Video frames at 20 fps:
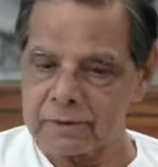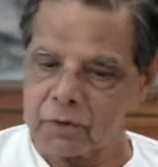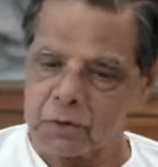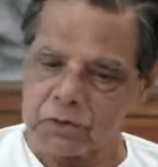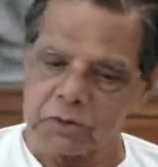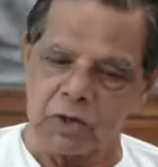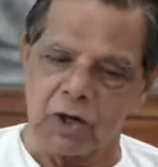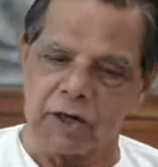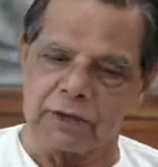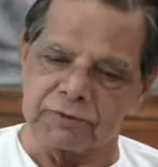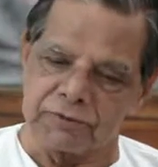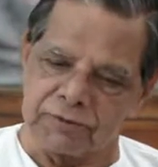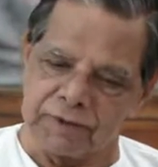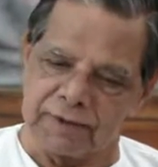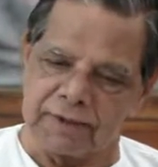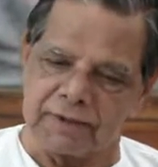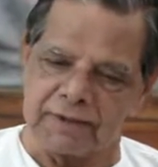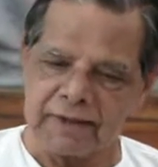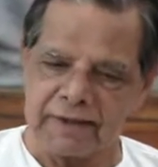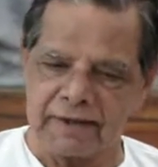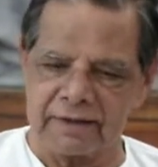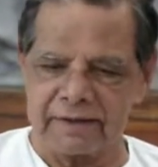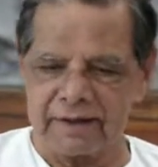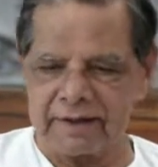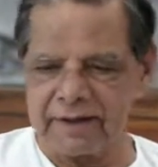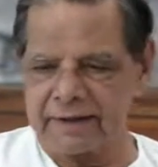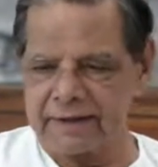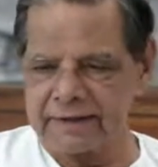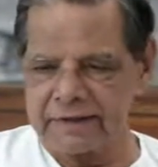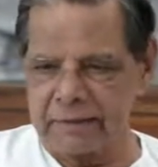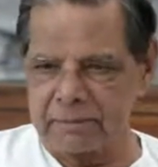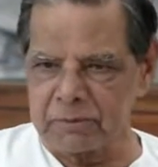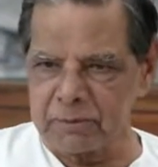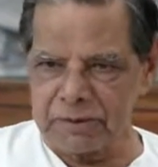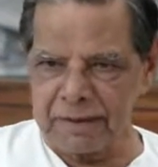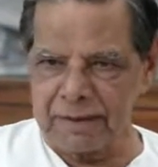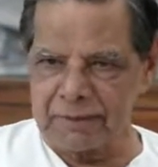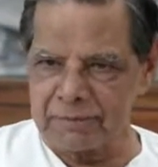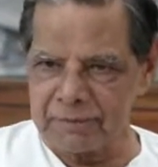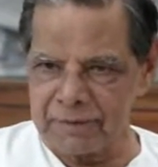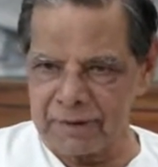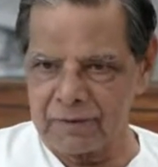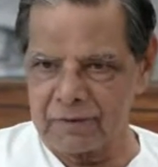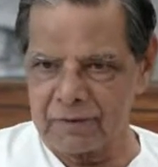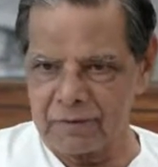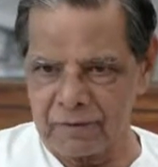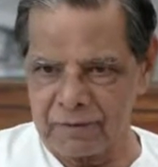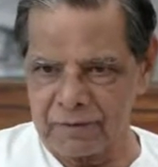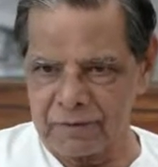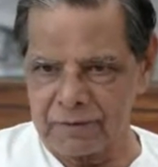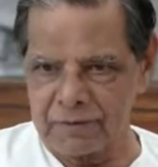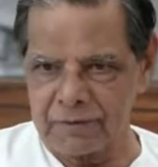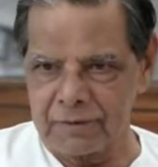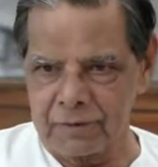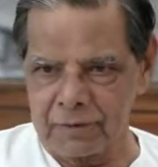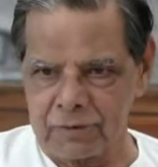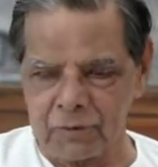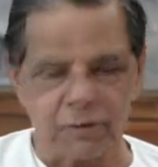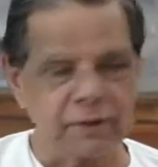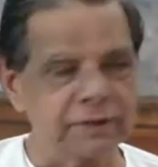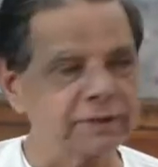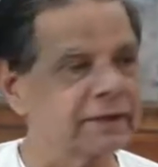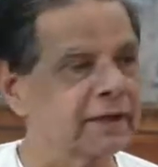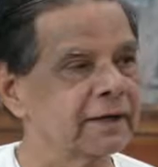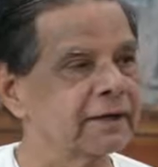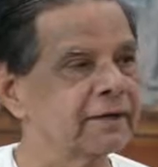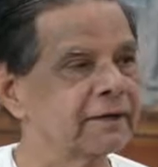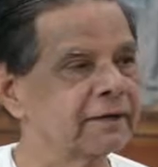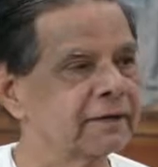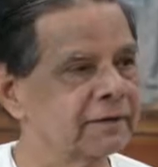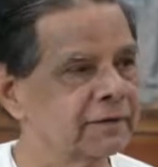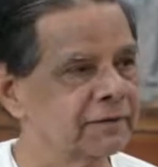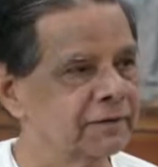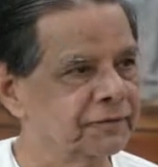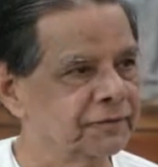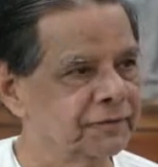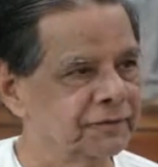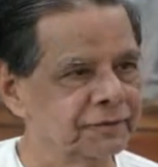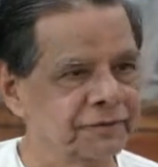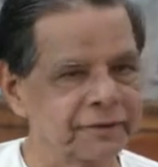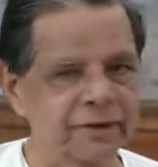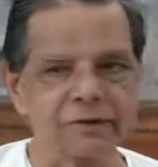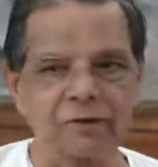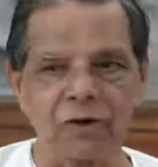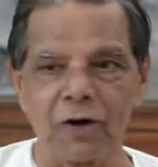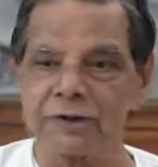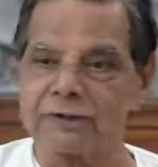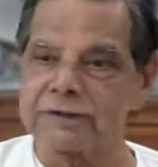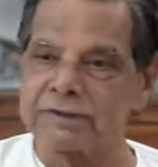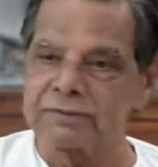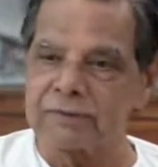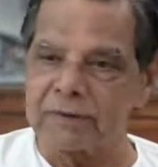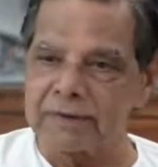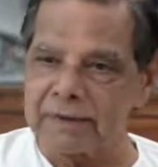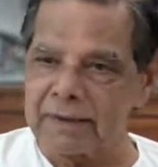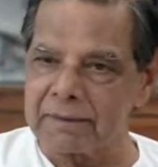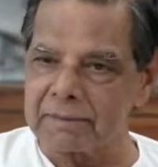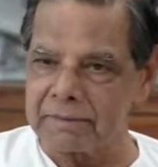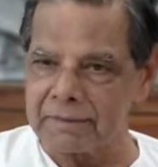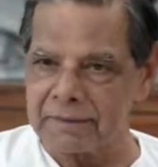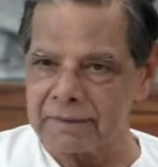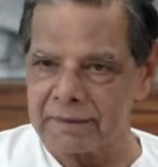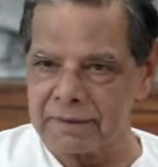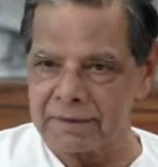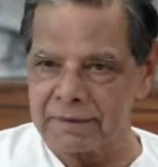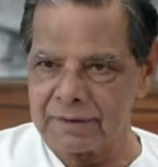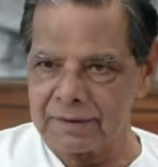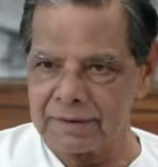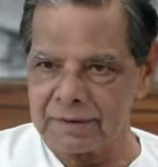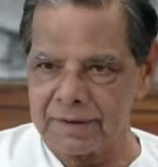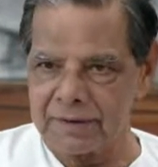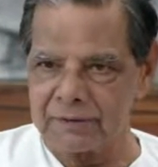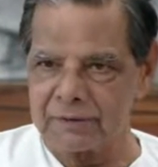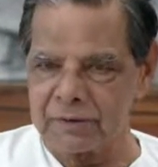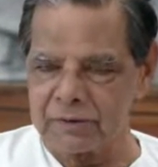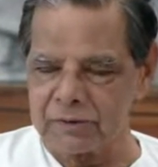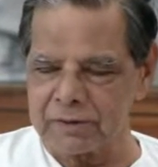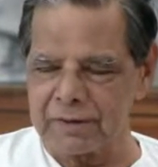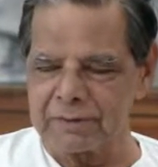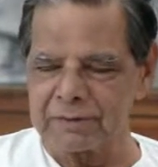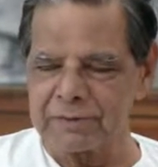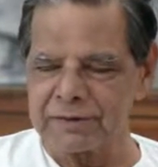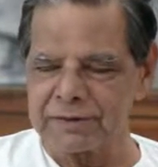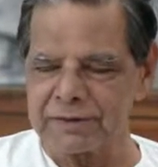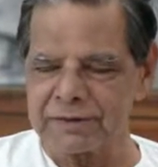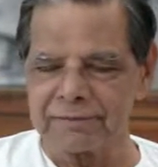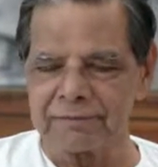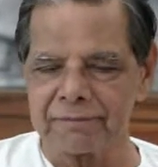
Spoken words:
Those gods will, it is up to them to decide. The choice is for them, given to them.